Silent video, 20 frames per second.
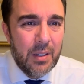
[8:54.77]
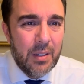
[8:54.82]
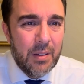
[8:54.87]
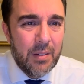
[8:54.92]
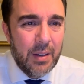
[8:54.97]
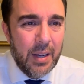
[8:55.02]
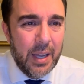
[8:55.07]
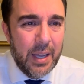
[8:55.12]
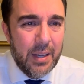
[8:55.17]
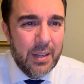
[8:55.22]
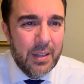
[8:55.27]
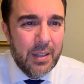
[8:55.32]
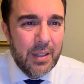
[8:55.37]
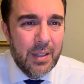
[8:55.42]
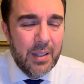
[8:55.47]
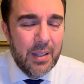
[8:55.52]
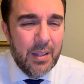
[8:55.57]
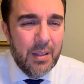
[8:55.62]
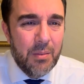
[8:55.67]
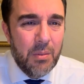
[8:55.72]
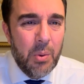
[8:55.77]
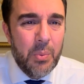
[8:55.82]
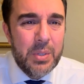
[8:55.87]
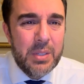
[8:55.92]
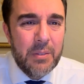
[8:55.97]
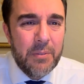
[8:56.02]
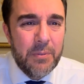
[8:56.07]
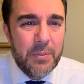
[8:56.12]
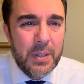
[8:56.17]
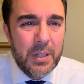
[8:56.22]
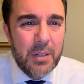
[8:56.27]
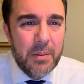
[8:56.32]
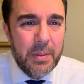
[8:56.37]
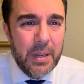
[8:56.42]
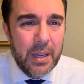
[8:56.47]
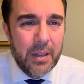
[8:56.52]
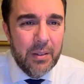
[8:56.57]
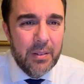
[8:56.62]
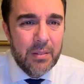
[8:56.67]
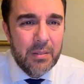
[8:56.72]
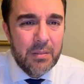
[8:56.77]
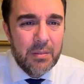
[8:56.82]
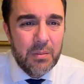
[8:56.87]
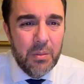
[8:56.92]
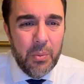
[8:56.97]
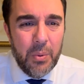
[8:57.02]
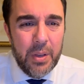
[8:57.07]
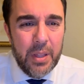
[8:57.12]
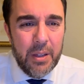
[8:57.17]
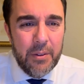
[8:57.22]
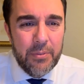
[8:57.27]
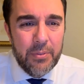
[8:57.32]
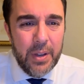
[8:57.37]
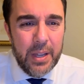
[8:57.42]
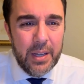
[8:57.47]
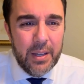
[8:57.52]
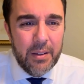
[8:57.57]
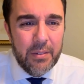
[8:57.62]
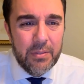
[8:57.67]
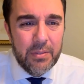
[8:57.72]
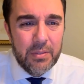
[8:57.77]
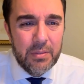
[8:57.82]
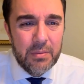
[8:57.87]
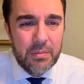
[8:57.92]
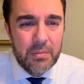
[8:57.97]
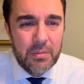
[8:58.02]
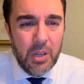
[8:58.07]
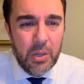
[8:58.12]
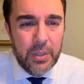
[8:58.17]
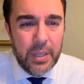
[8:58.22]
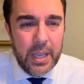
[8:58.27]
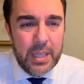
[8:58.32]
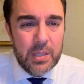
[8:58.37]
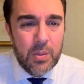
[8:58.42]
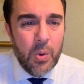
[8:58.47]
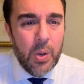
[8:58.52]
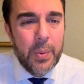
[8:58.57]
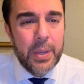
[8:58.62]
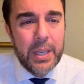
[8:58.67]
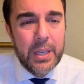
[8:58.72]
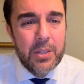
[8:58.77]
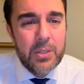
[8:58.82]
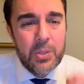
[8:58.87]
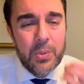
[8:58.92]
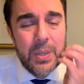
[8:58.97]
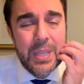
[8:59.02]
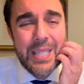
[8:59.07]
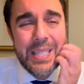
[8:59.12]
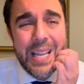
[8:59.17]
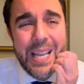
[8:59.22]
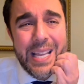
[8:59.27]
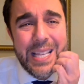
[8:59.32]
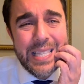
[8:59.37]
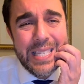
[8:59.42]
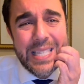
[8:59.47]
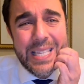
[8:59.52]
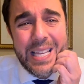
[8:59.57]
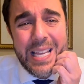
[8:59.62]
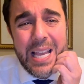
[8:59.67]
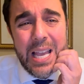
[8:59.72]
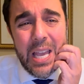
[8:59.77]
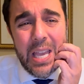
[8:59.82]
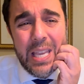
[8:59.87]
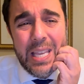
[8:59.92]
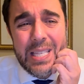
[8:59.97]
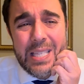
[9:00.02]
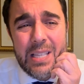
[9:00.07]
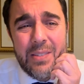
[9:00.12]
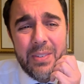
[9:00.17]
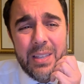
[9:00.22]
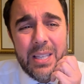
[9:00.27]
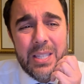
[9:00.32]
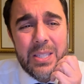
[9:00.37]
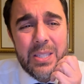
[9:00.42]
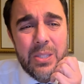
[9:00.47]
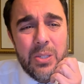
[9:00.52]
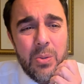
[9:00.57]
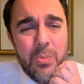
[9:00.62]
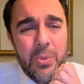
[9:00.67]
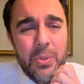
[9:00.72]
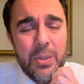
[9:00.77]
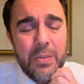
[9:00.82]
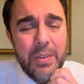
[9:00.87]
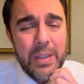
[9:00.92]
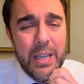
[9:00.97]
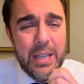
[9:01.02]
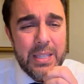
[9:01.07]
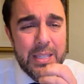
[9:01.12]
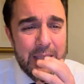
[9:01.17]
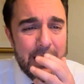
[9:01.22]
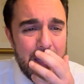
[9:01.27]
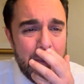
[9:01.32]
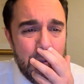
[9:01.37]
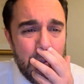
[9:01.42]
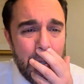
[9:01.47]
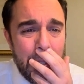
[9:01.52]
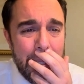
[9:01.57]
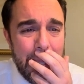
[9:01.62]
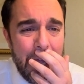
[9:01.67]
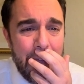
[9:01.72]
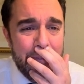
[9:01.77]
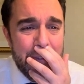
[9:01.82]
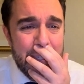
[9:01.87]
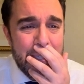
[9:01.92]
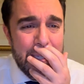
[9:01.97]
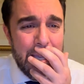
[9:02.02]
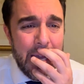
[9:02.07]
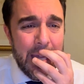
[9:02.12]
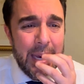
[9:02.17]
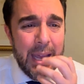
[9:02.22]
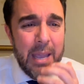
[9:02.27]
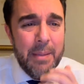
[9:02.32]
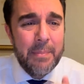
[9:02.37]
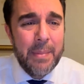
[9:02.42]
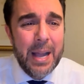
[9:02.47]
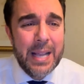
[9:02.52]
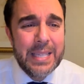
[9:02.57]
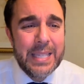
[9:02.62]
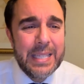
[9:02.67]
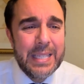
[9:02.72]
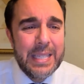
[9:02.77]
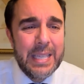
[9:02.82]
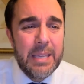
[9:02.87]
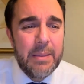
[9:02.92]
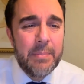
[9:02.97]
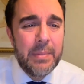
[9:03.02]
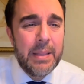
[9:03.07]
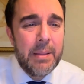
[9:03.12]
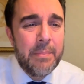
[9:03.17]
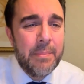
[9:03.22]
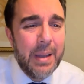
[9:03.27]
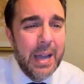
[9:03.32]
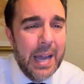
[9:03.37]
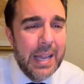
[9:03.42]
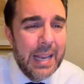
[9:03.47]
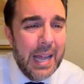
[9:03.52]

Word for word: Right? What was the fear about? What were they afraid of? Okay, so what are we going to do? He says, he says, "V'yasimu sare masim leman